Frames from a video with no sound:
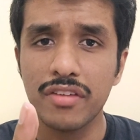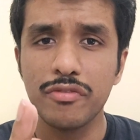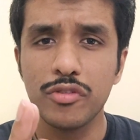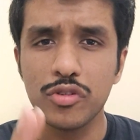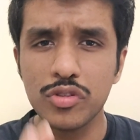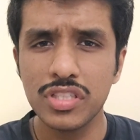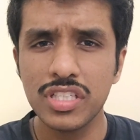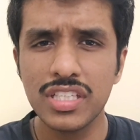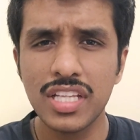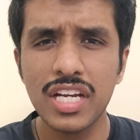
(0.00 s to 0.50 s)
if
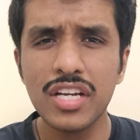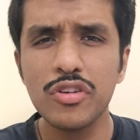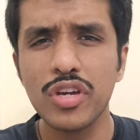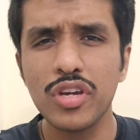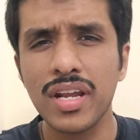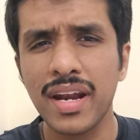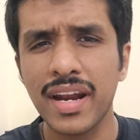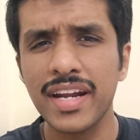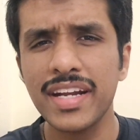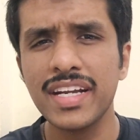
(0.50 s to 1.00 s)
you see that, you
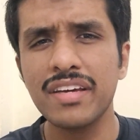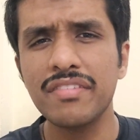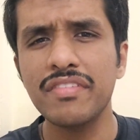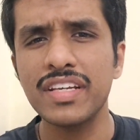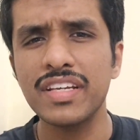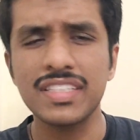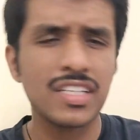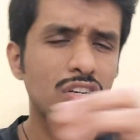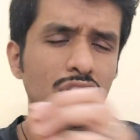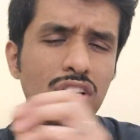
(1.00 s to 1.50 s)
can write an
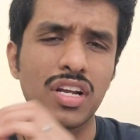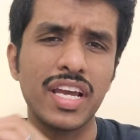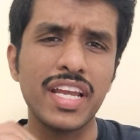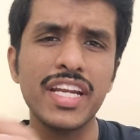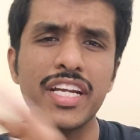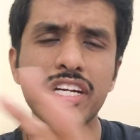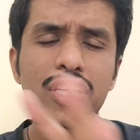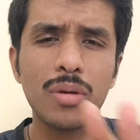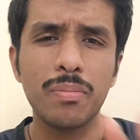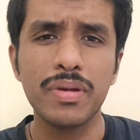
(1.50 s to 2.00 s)
essay on
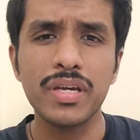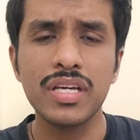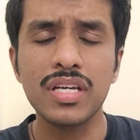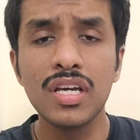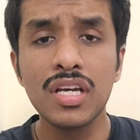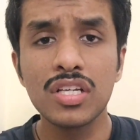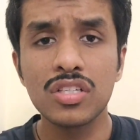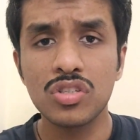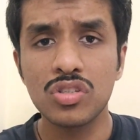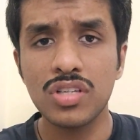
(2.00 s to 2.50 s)
any topic.
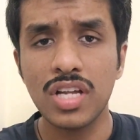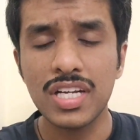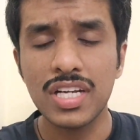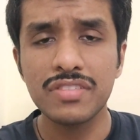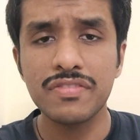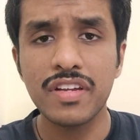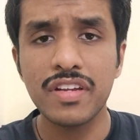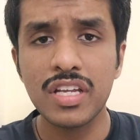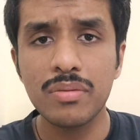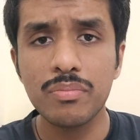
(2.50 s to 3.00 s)
So that
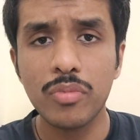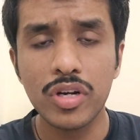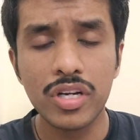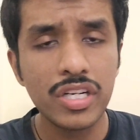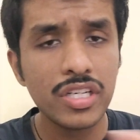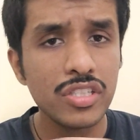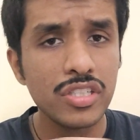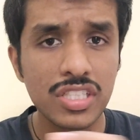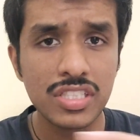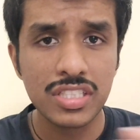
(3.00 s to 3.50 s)
is very
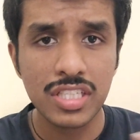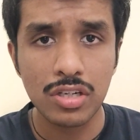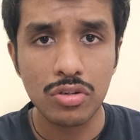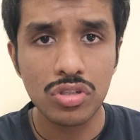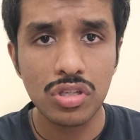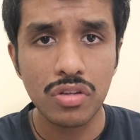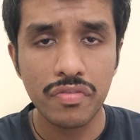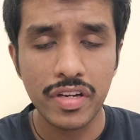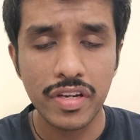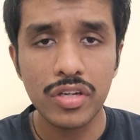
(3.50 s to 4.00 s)
important. Just check
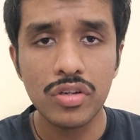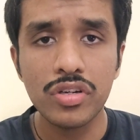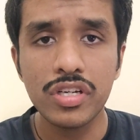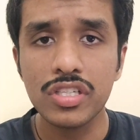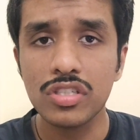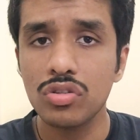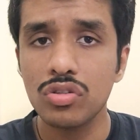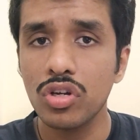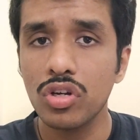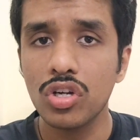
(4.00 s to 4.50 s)
out the video. It
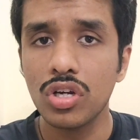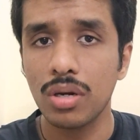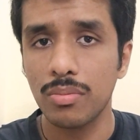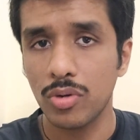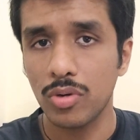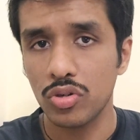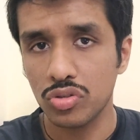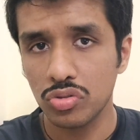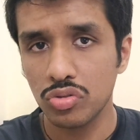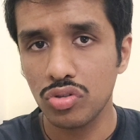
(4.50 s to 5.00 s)
is going to
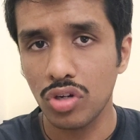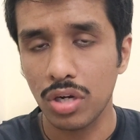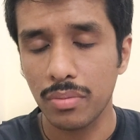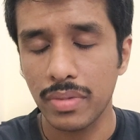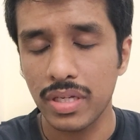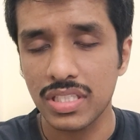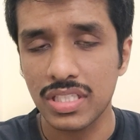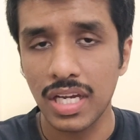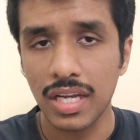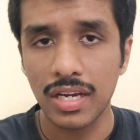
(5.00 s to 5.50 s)
come out soon on
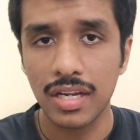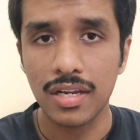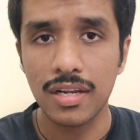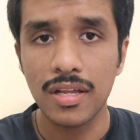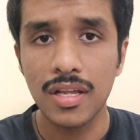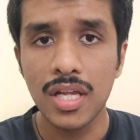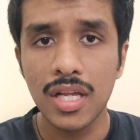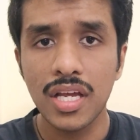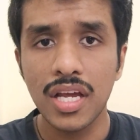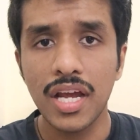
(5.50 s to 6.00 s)
my channel.
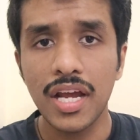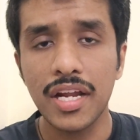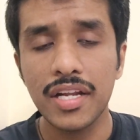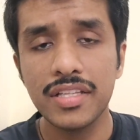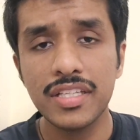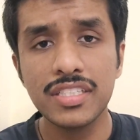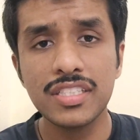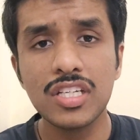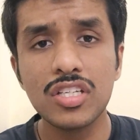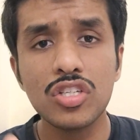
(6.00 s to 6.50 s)

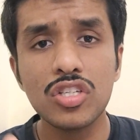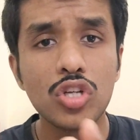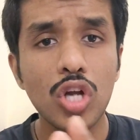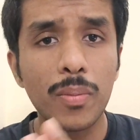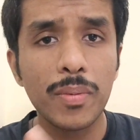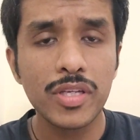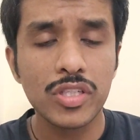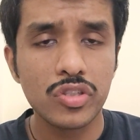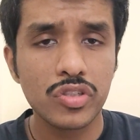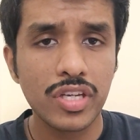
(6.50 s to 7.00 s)
And these are the
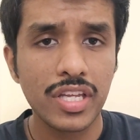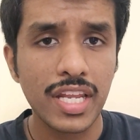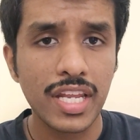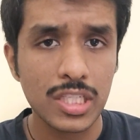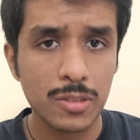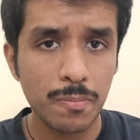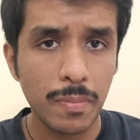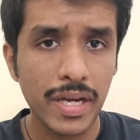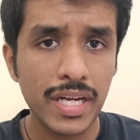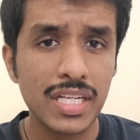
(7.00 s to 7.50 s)
topics you can
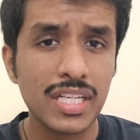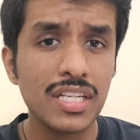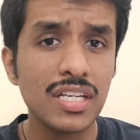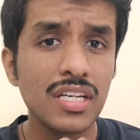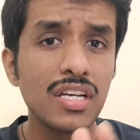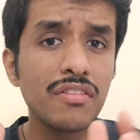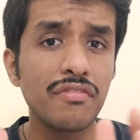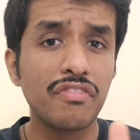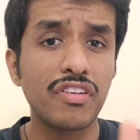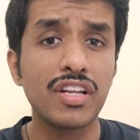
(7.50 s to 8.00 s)
expect
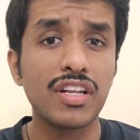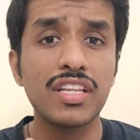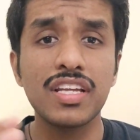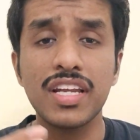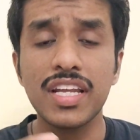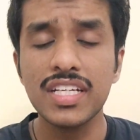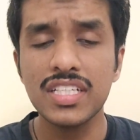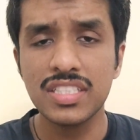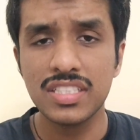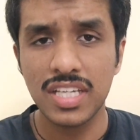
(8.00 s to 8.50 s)
for the
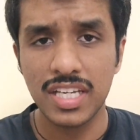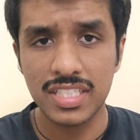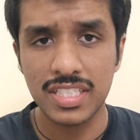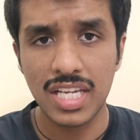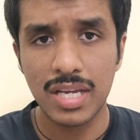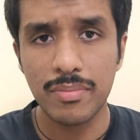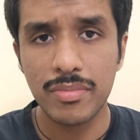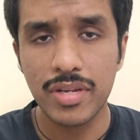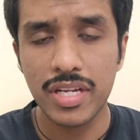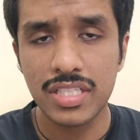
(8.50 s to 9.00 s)
next
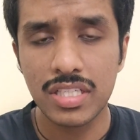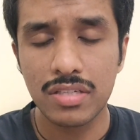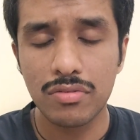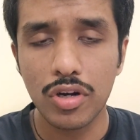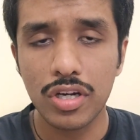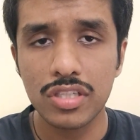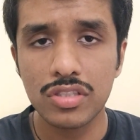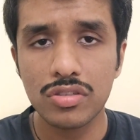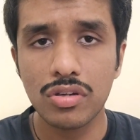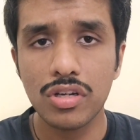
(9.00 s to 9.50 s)
examination,
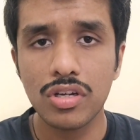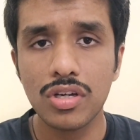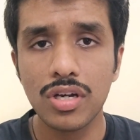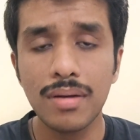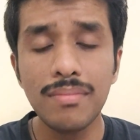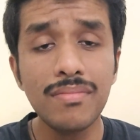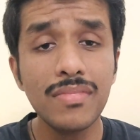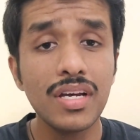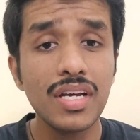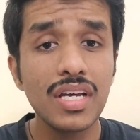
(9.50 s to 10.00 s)
what is going to
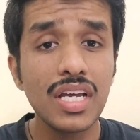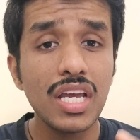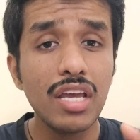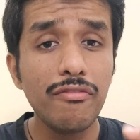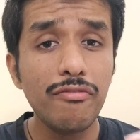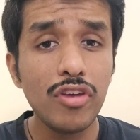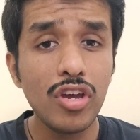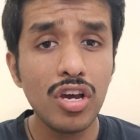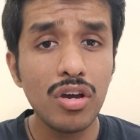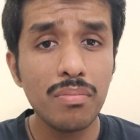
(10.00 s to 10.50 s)
come.
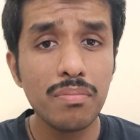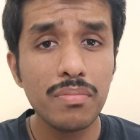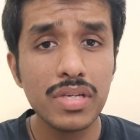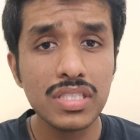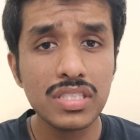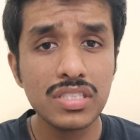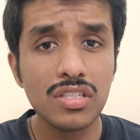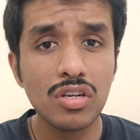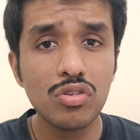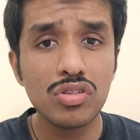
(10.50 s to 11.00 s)
If you have
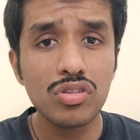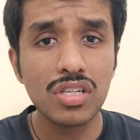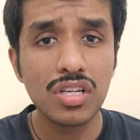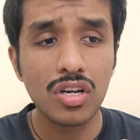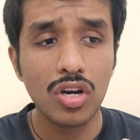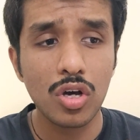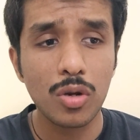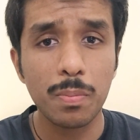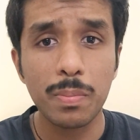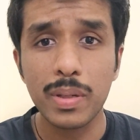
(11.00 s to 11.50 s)
missed out
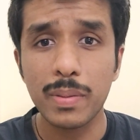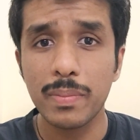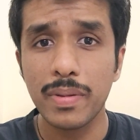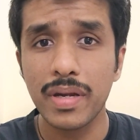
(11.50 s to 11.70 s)
or